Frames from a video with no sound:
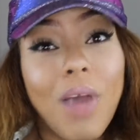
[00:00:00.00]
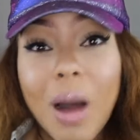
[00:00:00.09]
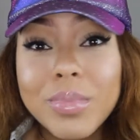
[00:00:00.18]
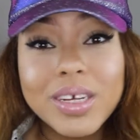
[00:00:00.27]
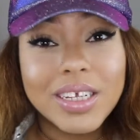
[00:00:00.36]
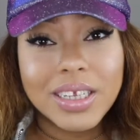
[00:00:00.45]

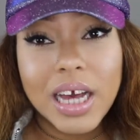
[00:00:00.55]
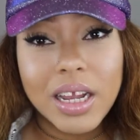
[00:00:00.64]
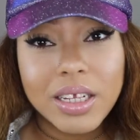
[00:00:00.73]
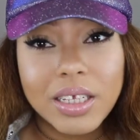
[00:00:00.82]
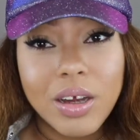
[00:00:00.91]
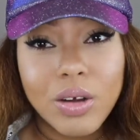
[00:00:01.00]
mama is
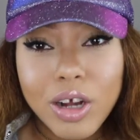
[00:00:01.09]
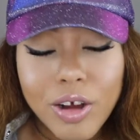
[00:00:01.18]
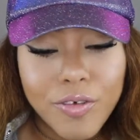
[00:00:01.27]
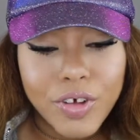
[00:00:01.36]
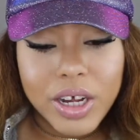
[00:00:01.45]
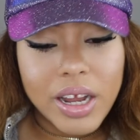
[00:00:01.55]
telling your
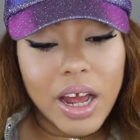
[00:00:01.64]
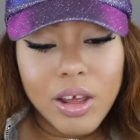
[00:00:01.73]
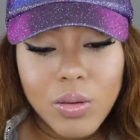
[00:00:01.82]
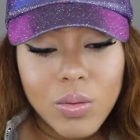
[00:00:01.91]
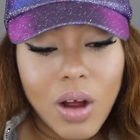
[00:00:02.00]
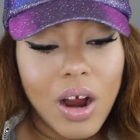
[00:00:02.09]
girlfriend that
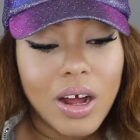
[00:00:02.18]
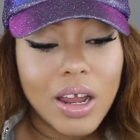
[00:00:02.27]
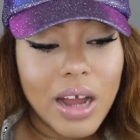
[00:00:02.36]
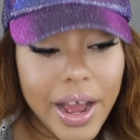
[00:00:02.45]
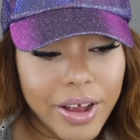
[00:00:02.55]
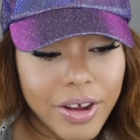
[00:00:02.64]
you are a
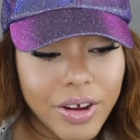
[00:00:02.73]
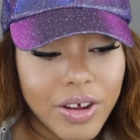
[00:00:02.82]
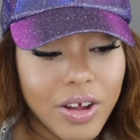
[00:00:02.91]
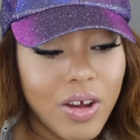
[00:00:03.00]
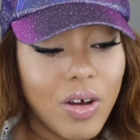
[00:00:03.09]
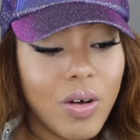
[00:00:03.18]
liar,
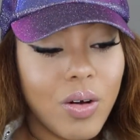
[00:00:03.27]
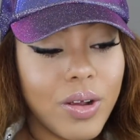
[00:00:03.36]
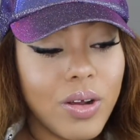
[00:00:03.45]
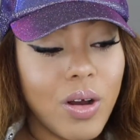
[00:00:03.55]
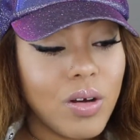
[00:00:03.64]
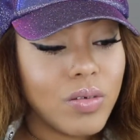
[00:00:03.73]
or
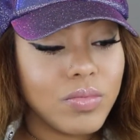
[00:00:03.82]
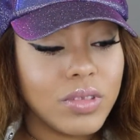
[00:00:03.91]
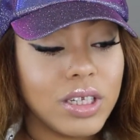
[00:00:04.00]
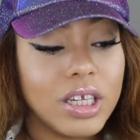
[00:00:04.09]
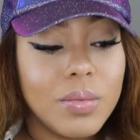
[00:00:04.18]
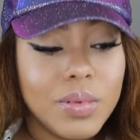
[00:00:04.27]
your own
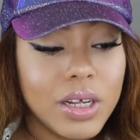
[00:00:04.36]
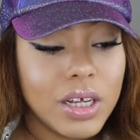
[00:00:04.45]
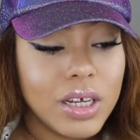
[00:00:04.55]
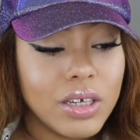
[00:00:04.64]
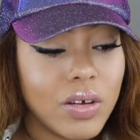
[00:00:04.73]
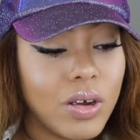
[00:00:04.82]

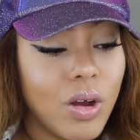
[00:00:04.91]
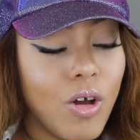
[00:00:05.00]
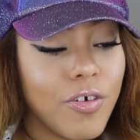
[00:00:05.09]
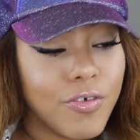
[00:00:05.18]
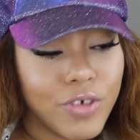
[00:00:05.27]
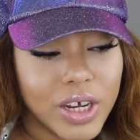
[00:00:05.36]
siblings or your own
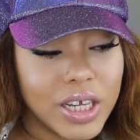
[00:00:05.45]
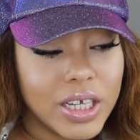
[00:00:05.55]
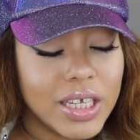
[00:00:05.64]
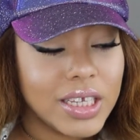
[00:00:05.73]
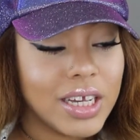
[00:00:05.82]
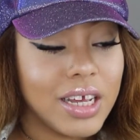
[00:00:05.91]

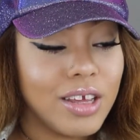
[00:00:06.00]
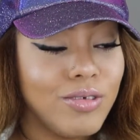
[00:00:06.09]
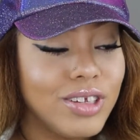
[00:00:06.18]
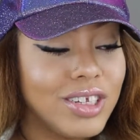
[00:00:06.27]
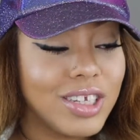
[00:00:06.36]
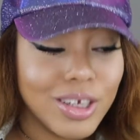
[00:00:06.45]
friends, and
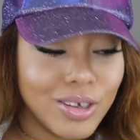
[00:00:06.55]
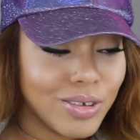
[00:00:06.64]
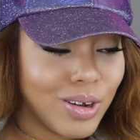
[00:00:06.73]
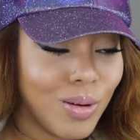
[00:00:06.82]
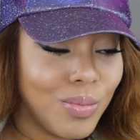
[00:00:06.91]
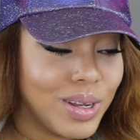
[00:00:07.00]
you still
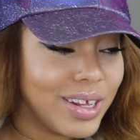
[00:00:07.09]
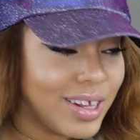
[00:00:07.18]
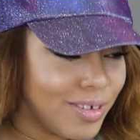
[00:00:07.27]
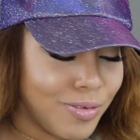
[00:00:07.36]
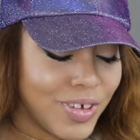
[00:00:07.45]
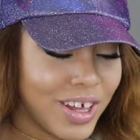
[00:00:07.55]
don't
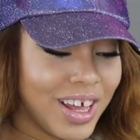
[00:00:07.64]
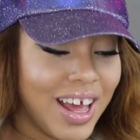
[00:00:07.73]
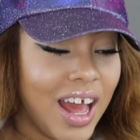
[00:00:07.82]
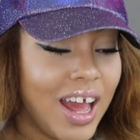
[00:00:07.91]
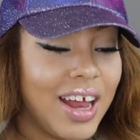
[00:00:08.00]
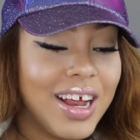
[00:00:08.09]
believe,
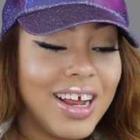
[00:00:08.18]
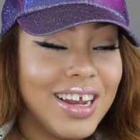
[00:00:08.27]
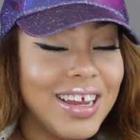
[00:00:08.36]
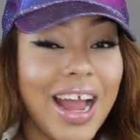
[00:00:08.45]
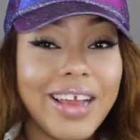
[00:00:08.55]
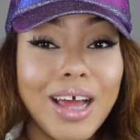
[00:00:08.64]

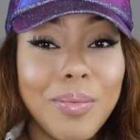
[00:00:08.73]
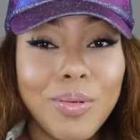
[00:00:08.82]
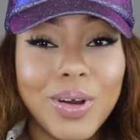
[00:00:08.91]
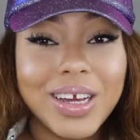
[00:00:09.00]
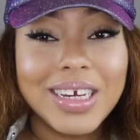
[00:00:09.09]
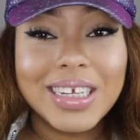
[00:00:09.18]
then at that
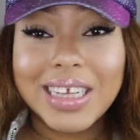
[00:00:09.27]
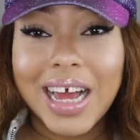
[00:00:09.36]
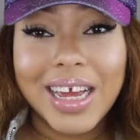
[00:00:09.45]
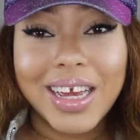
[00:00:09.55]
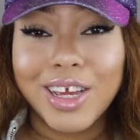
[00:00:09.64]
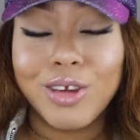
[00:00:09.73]
point it's
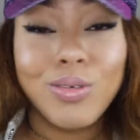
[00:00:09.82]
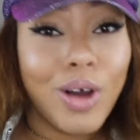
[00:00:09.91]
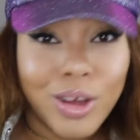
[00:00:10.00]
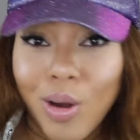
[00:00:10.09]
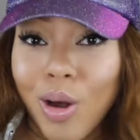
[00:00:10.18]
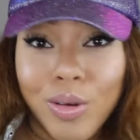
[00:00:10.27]
like you
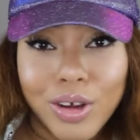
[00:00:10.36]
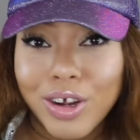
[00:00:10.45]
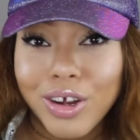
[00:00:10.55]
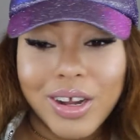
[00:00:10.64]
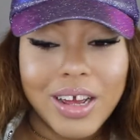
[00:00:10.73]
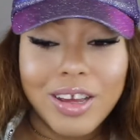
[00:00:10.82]
on your own,
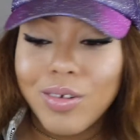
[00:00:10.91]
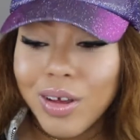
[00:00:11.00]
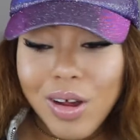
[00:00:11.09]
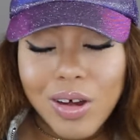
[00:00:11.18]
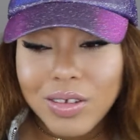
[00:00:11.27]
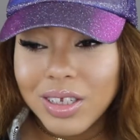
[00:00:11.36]
girl. Like, you on
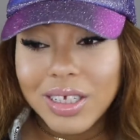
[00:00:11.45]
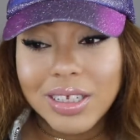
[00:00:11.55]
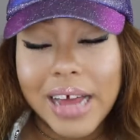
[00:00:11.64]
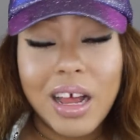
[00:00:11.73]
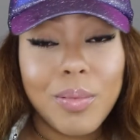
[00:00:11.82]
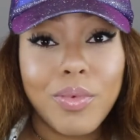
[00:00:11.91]
your own, sis.
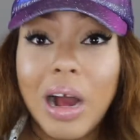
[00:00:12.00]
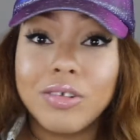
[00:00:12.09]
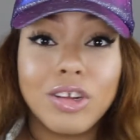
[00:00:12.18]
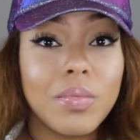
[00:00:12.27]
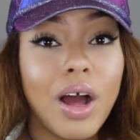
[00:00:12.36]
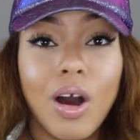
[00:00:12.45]
At that point I
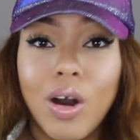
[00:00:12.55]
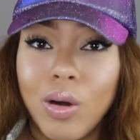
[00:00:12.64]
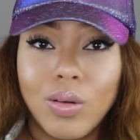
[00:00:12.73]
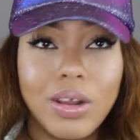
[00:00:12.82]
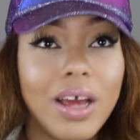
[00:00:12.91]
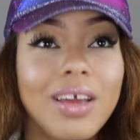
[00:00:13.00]
was on my
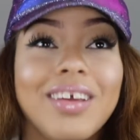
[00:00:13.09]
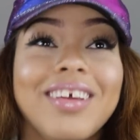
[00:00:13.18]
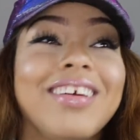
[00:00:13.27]
own. Like,